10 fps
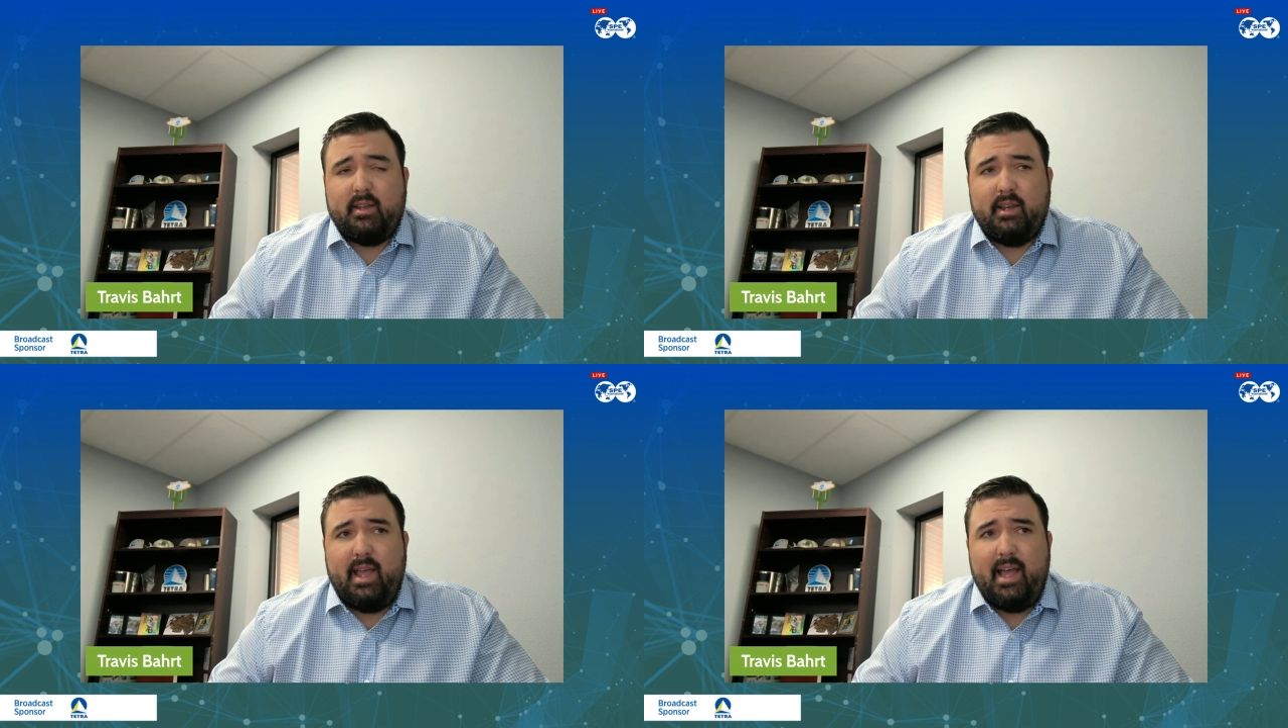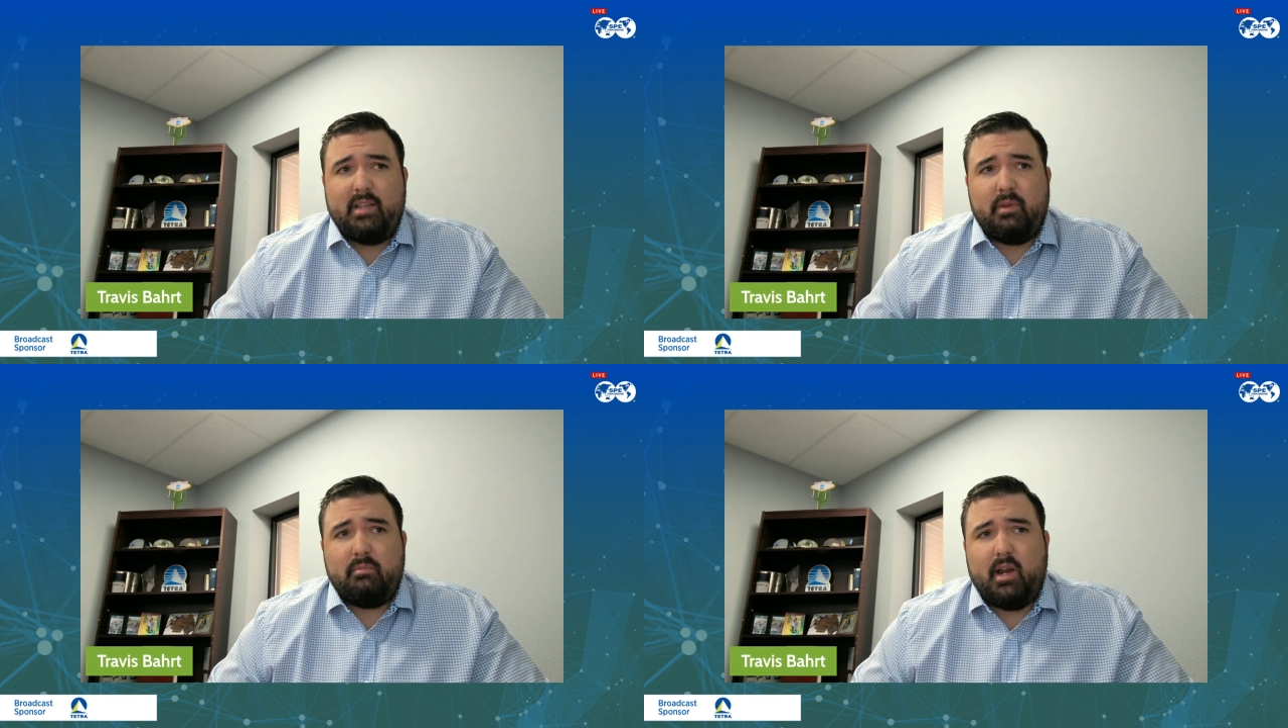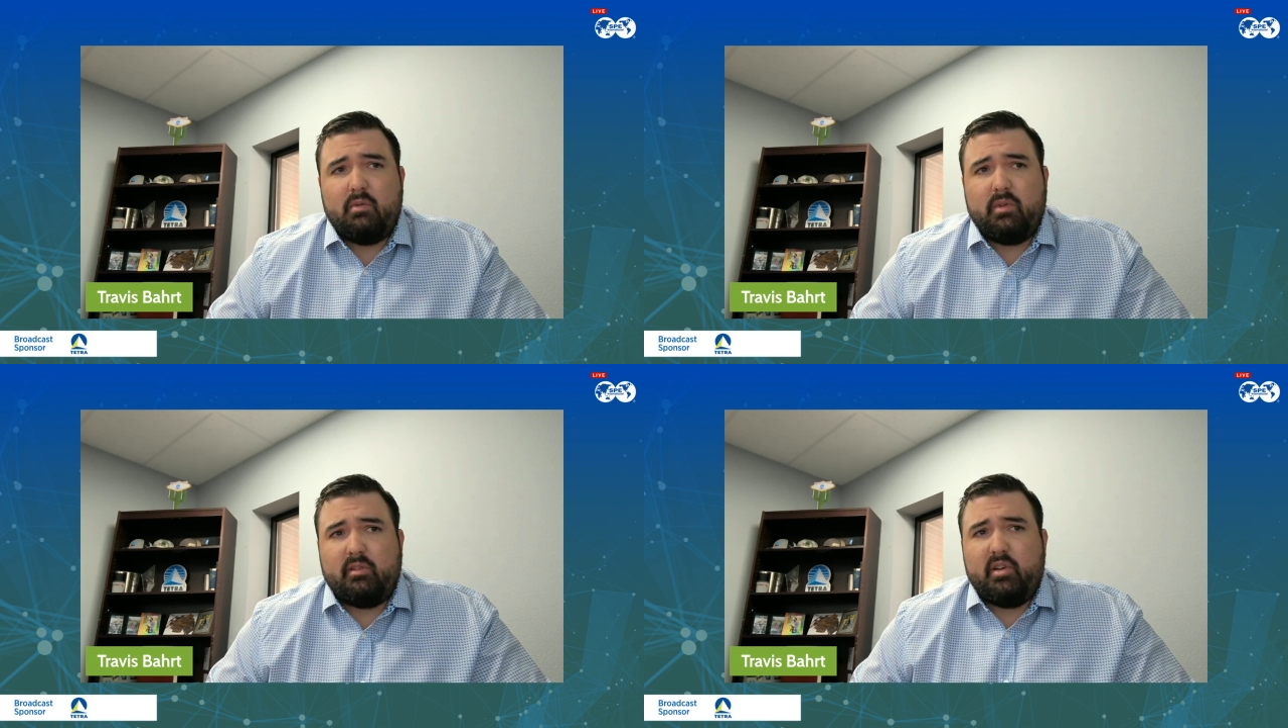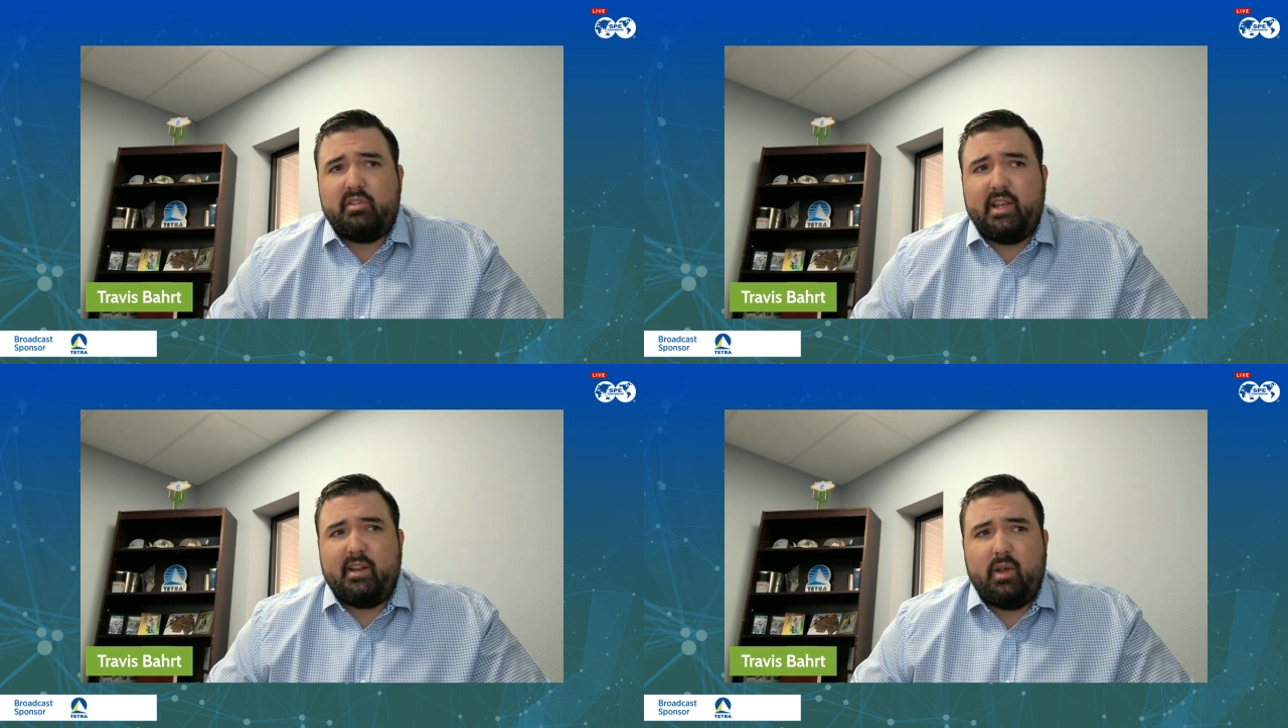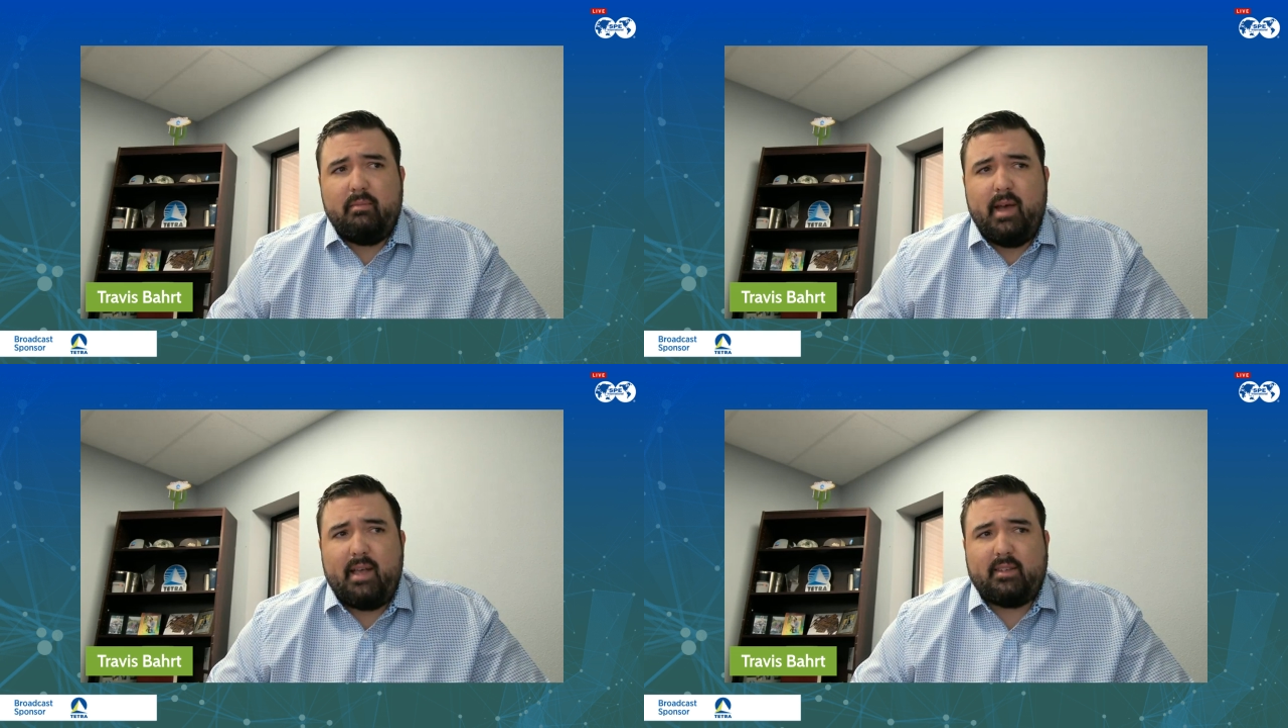and has been paired with our rotating
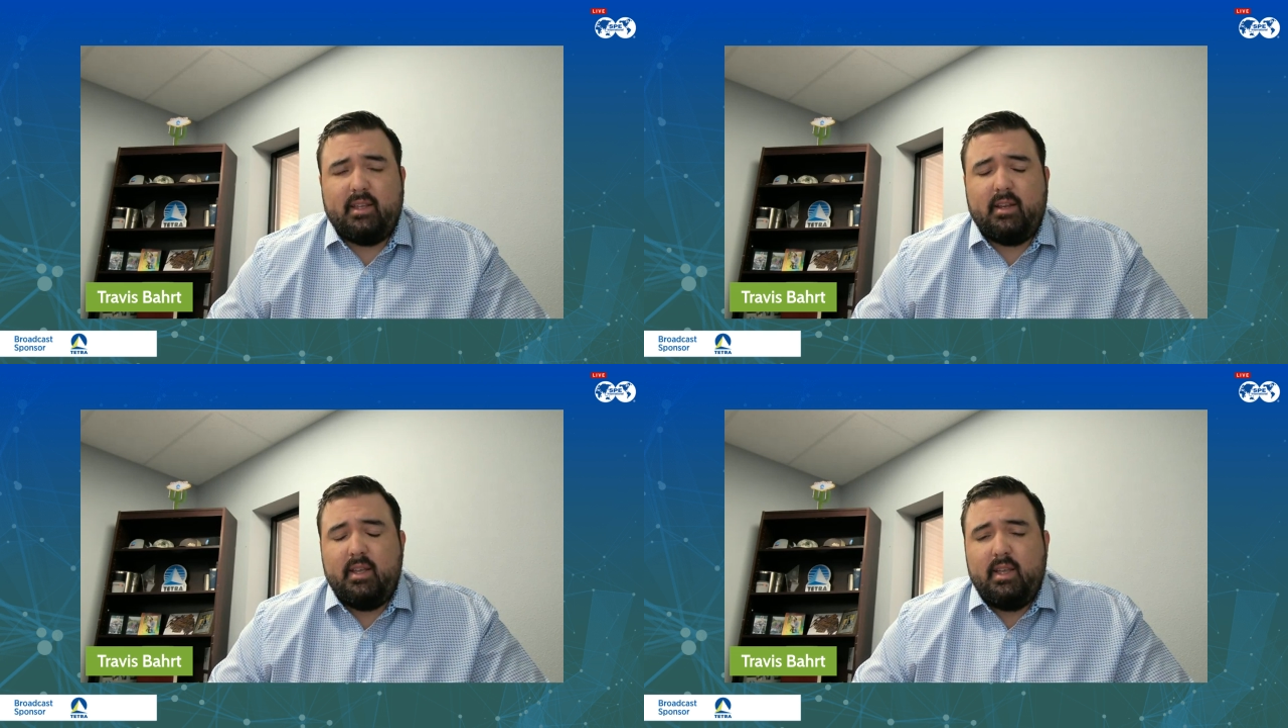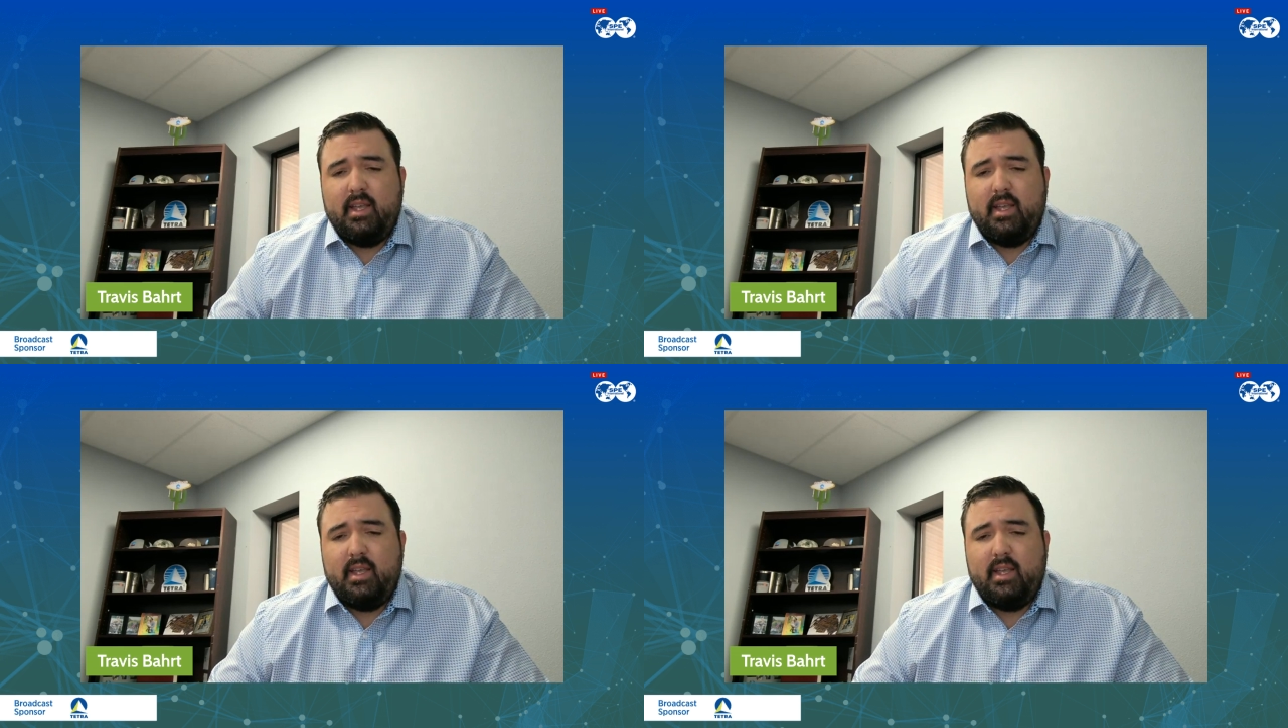weigh basket